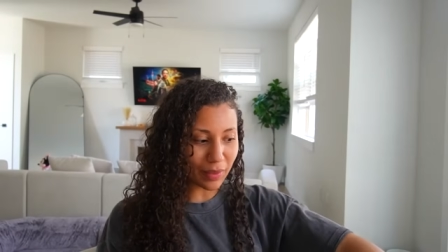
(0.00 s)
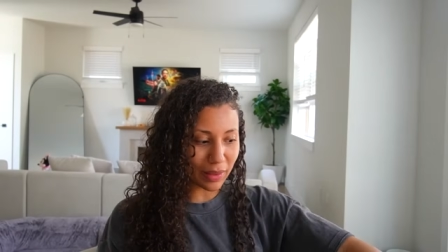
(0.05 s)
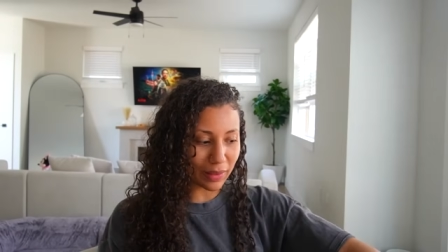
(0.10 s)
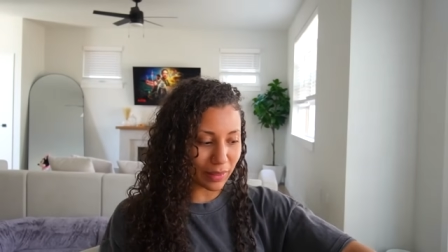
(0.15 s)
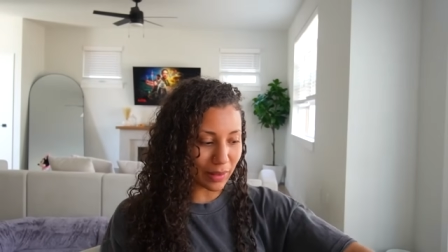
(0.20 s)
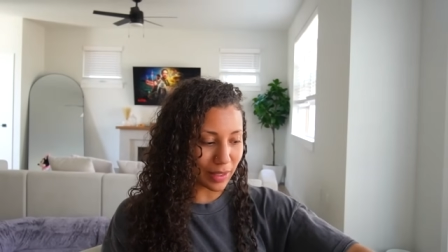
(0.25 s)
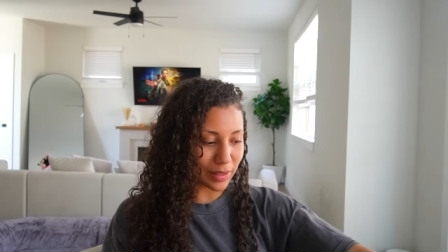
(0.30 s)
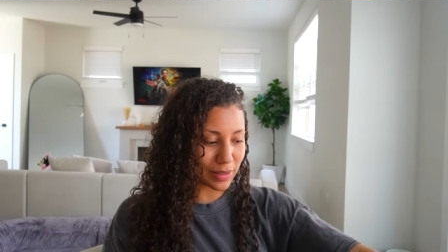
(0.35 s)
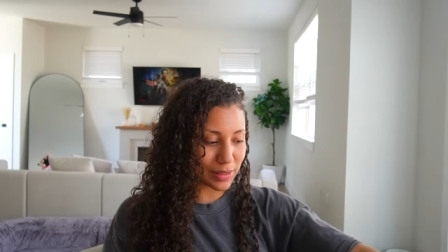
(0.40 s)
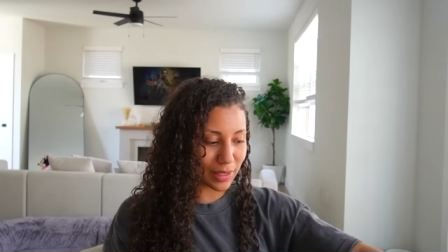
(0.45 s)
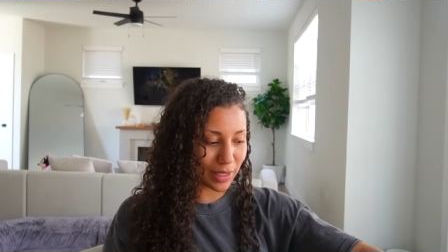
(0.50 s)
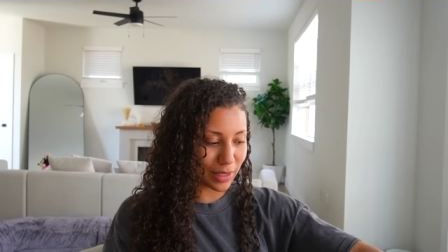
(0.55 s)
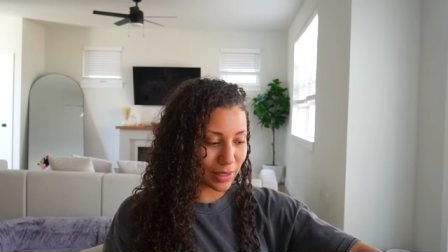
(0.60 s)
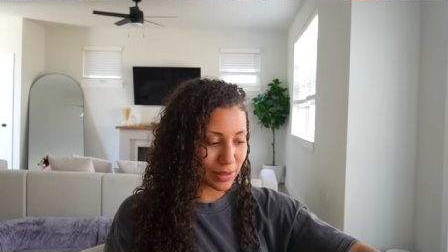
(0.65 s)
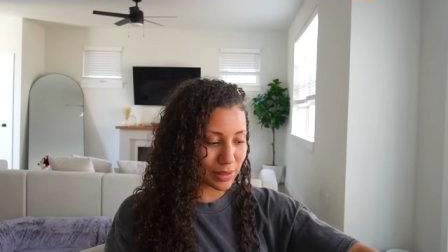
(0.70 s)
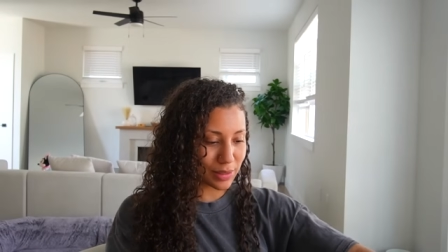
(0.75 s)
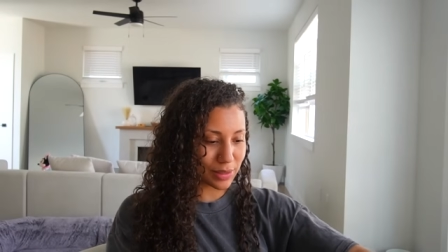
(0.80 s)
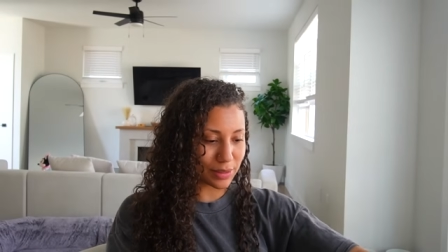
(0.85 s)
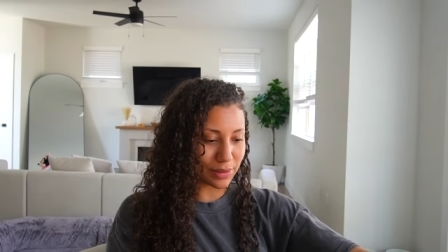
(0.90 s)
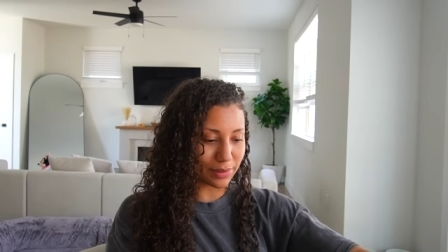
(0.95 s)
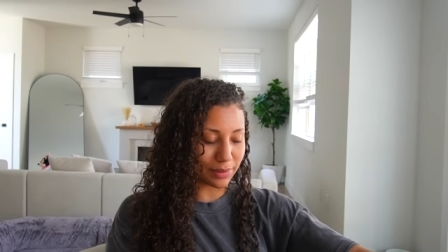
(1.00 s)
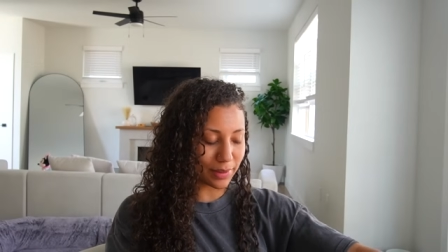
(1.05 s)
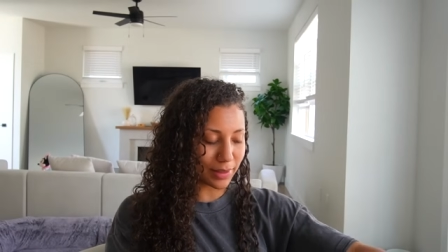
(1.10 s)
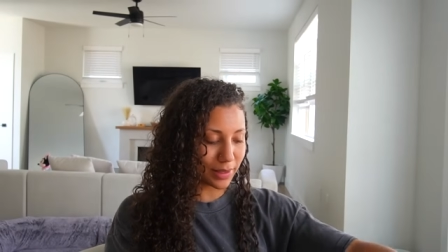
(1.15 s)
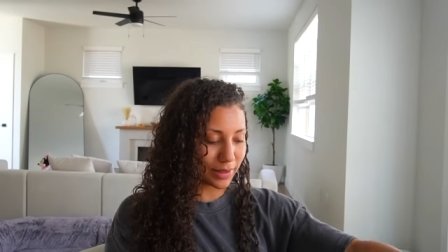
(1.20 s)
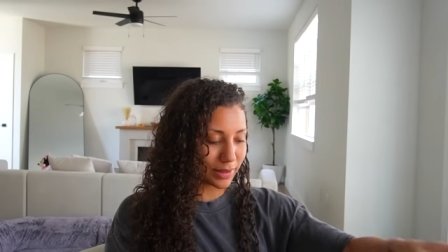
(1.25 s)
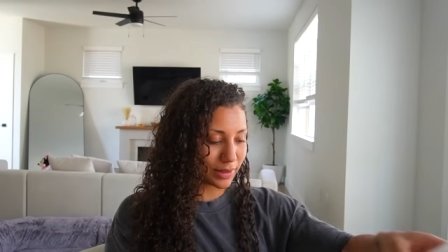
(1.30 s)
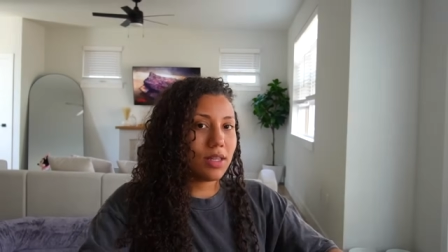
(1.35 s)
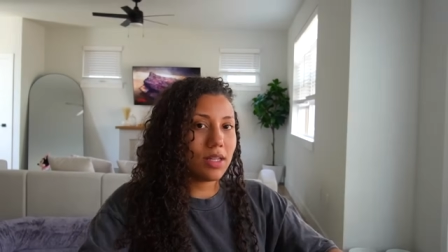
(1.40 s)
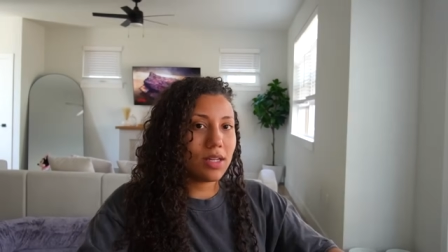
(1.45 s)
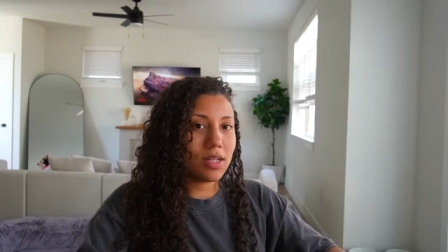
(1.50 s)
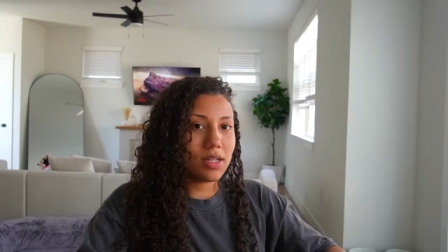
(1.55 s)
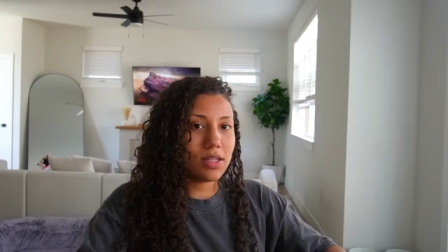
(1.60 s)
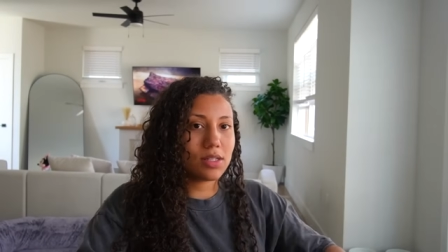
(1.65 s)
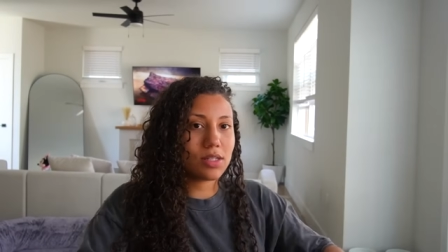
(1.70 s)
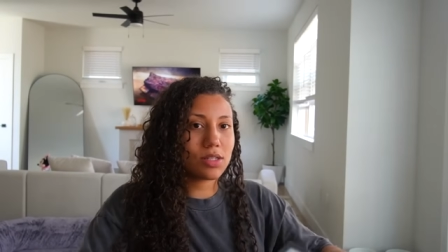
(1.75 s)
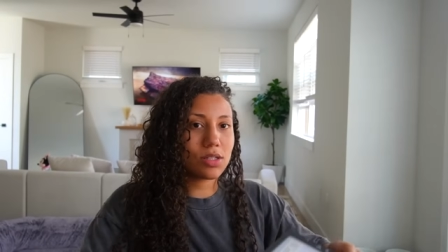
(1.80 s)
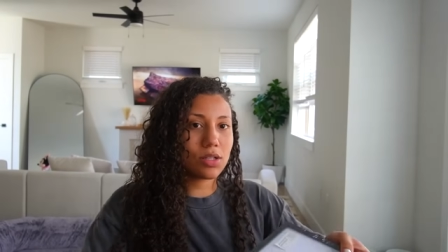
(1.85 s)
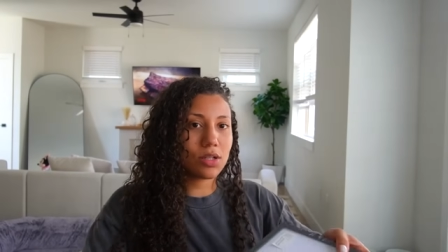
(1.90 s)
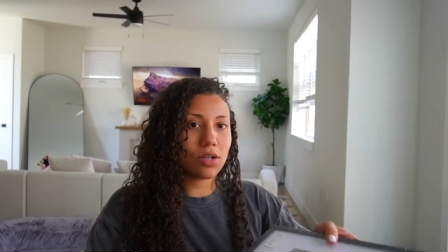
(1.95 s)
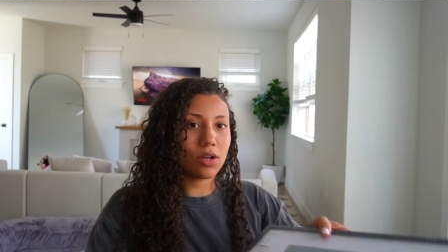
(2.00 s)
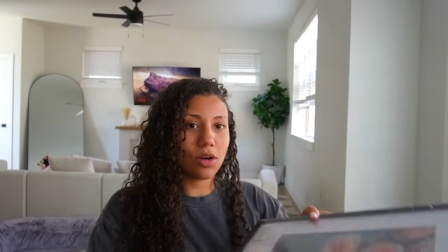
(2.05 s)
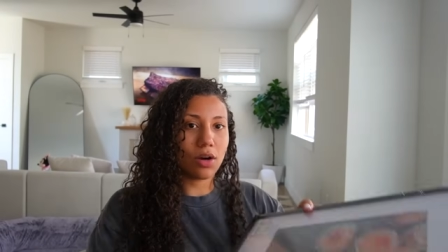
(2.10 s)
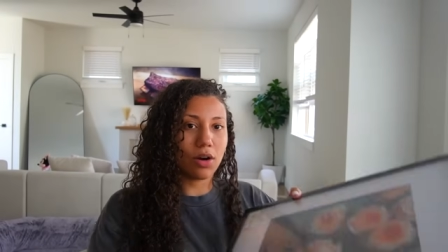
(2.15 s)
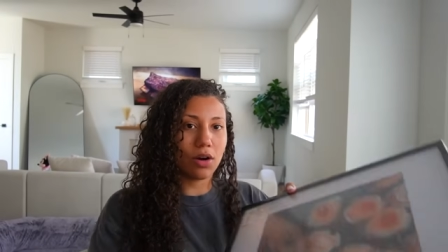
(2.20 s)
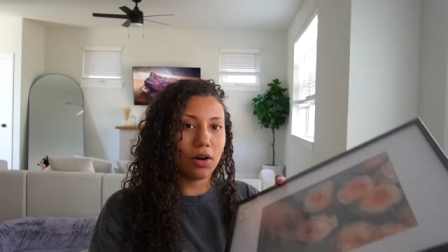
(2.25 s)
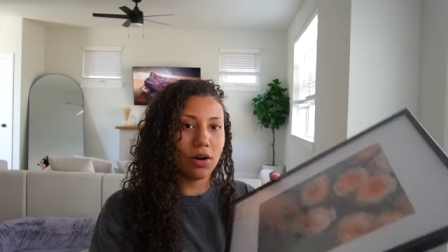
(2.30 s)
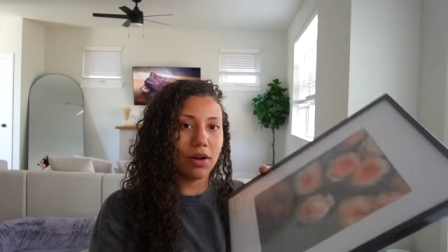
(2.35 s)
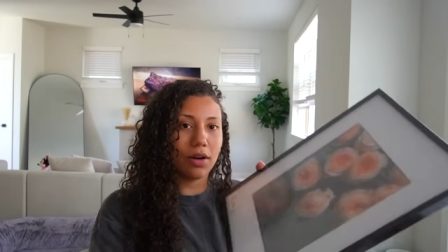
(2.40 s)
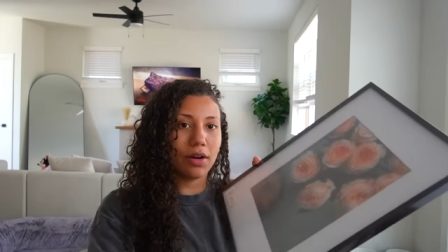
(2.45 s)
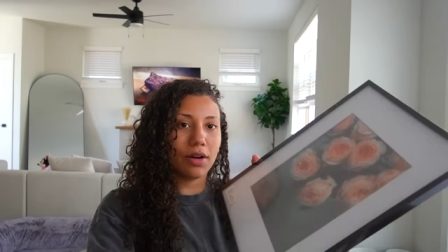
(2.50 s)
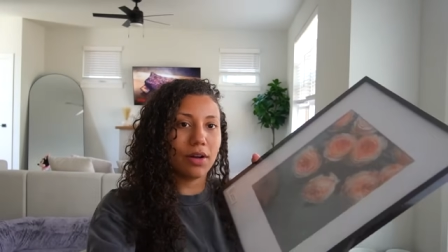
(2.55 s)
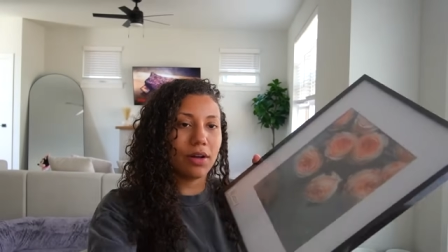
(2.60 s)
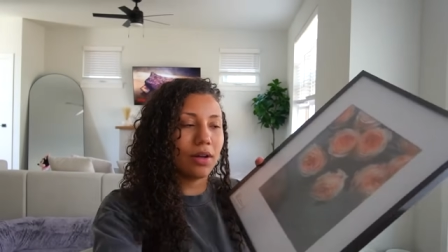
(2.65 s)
let's get to it. These are